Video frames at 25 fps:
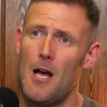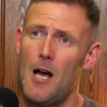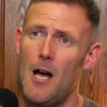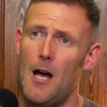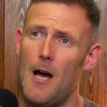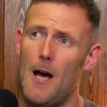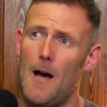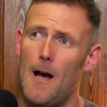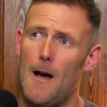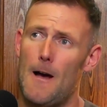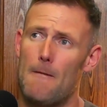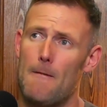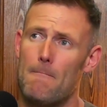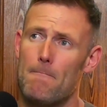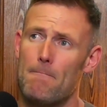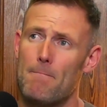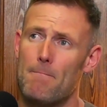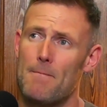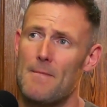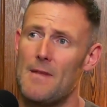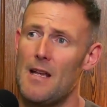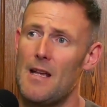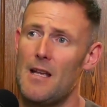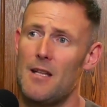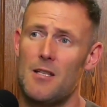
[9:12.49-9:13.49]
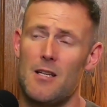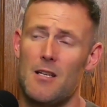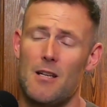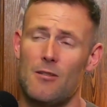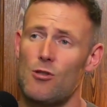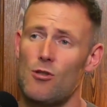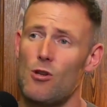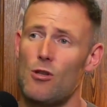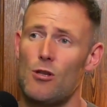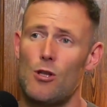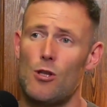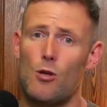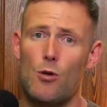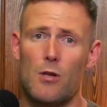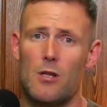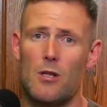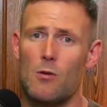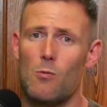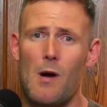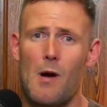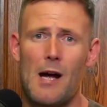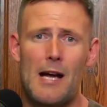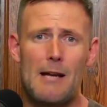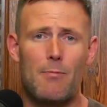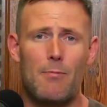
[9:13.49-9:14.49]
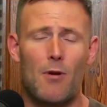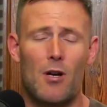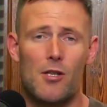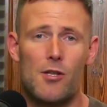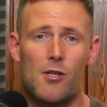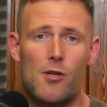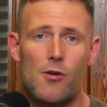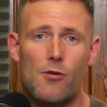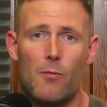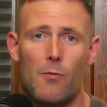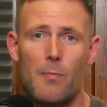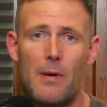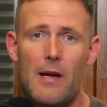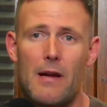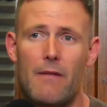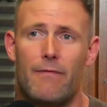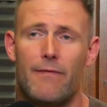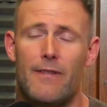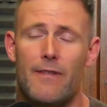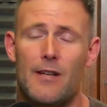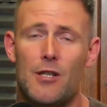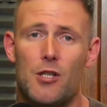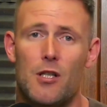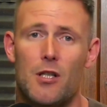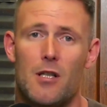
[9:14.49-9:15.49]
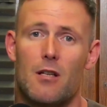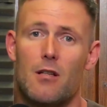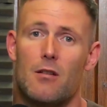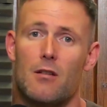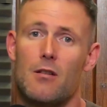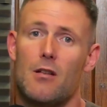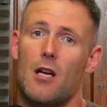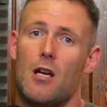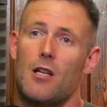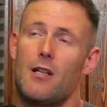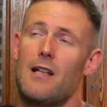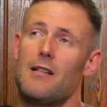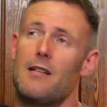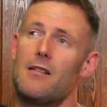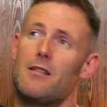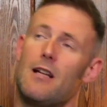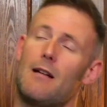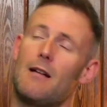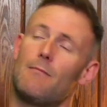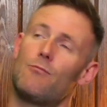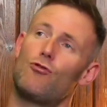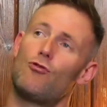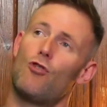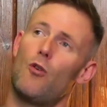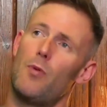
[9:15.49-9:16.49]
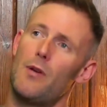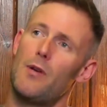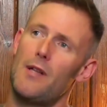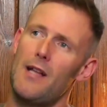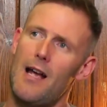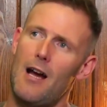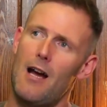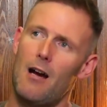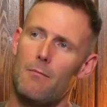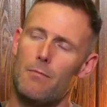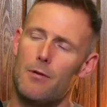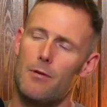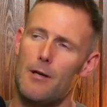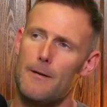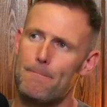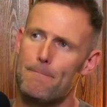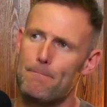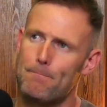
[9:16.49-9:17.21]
and I just got lured away by European fishing and ended up dropping out. But